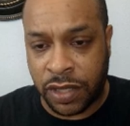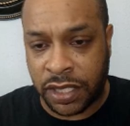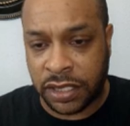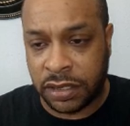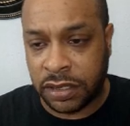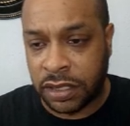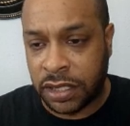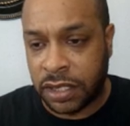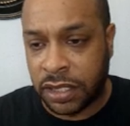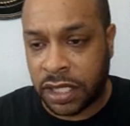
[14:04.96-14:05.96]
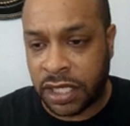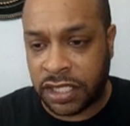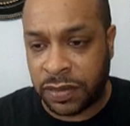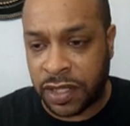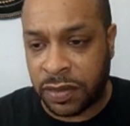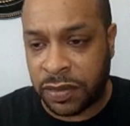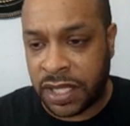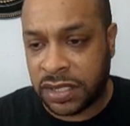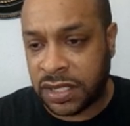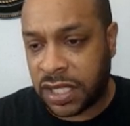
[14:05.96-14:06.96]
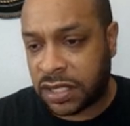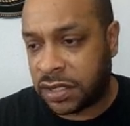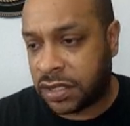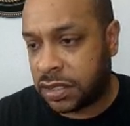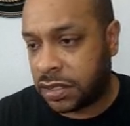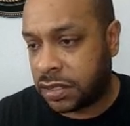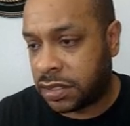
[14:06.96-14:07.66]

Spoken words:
your wallet. Connect your MetaMask? Yes.